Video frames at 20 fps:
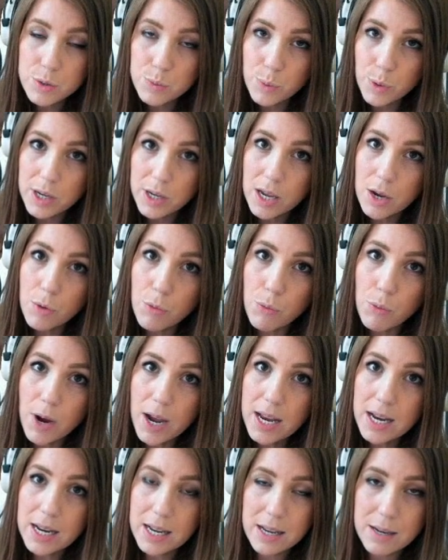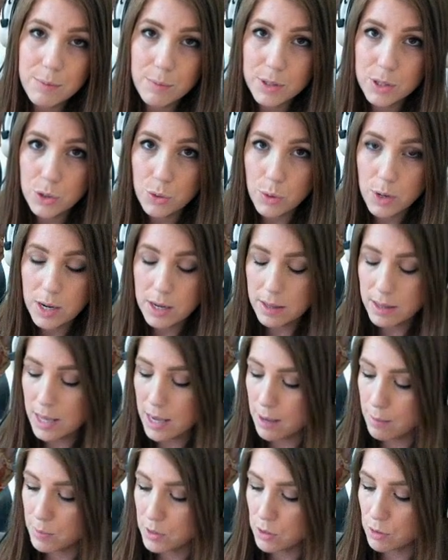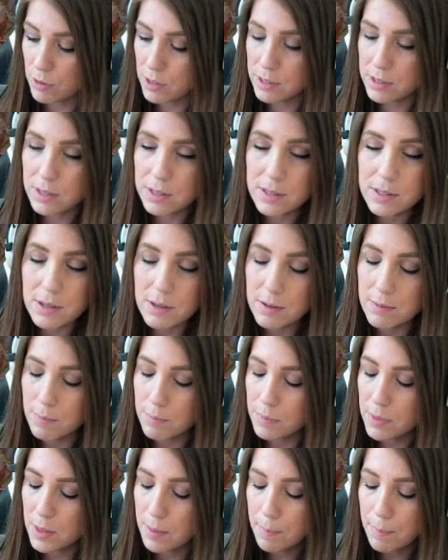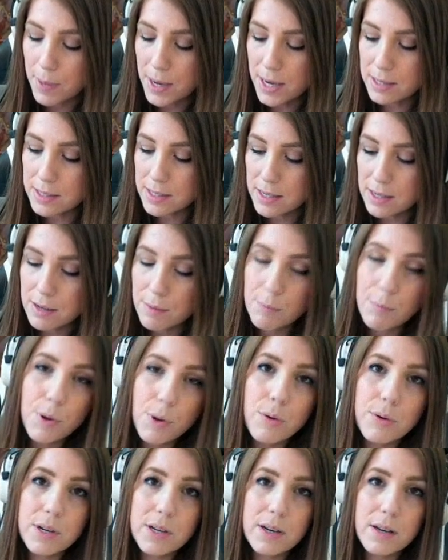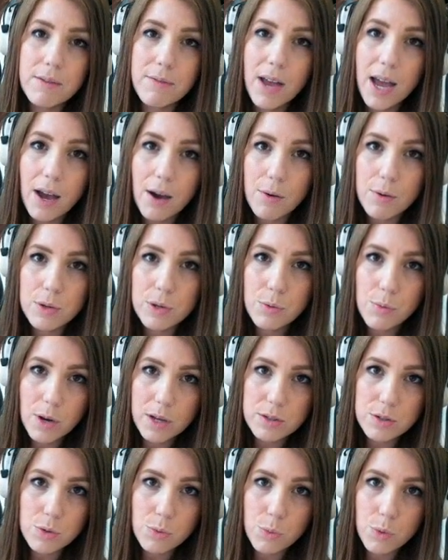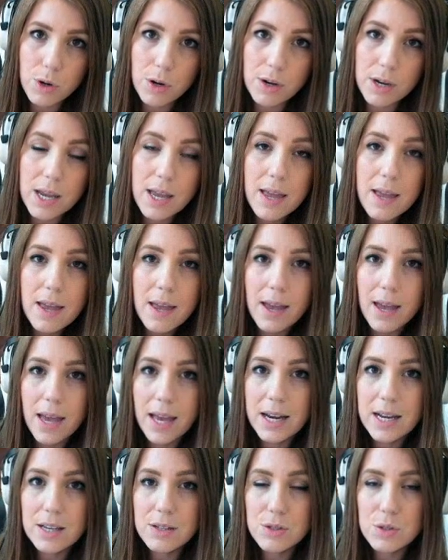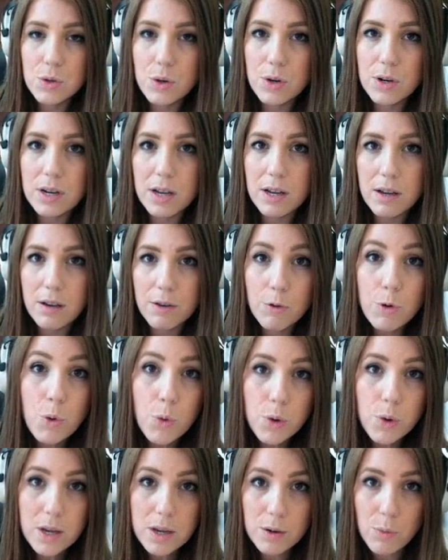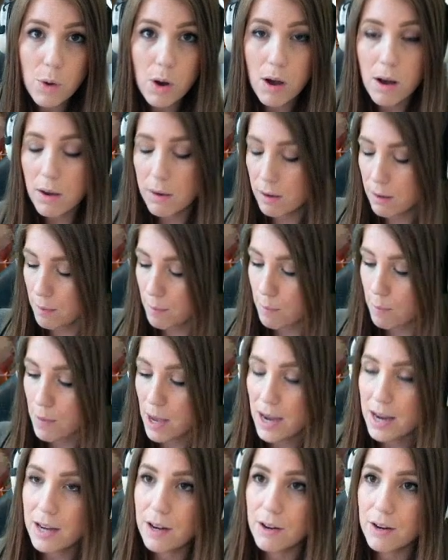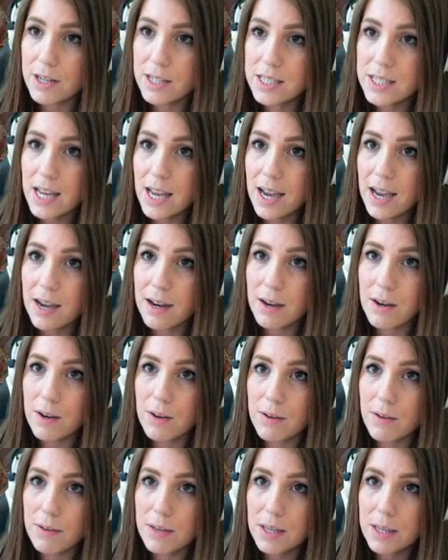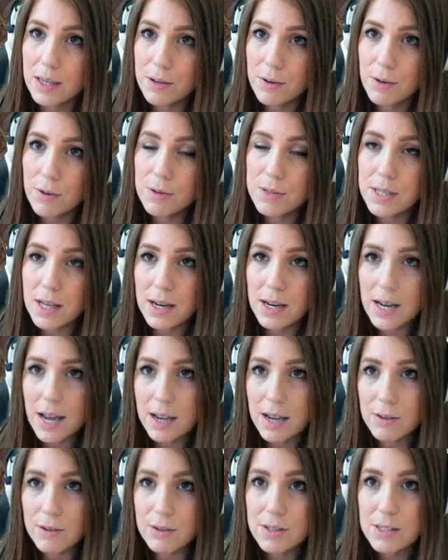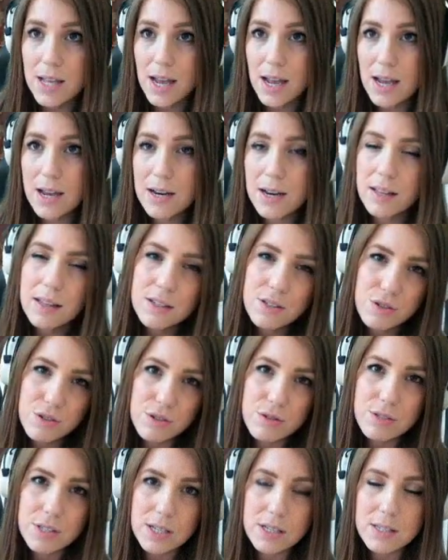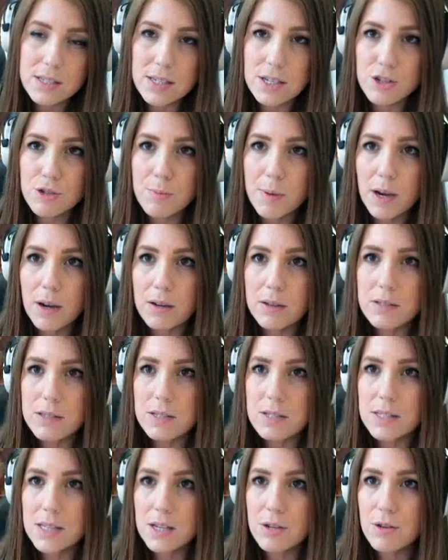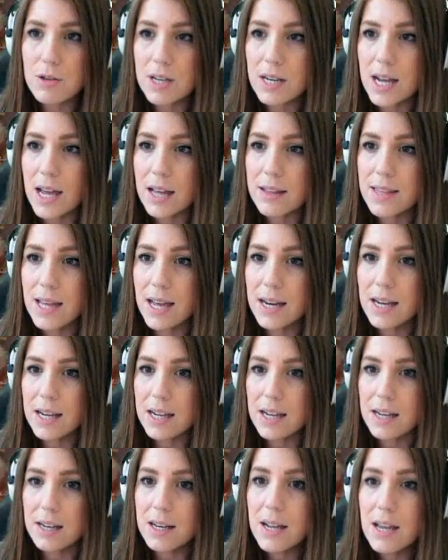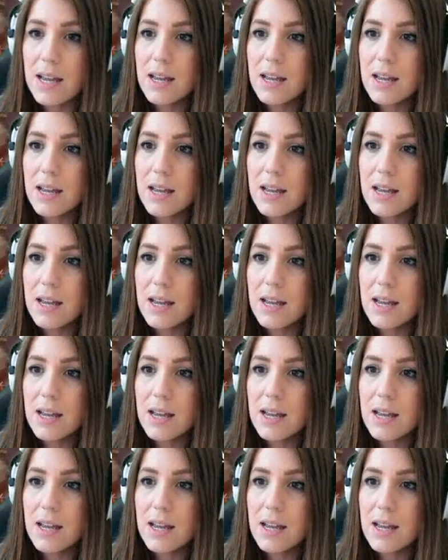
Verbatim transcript: working right in between them. So this is the basic component of how you want to work any sort of queen walk miner attack. Heroes on either side, unless you're using a siege barracks, because then you can add that in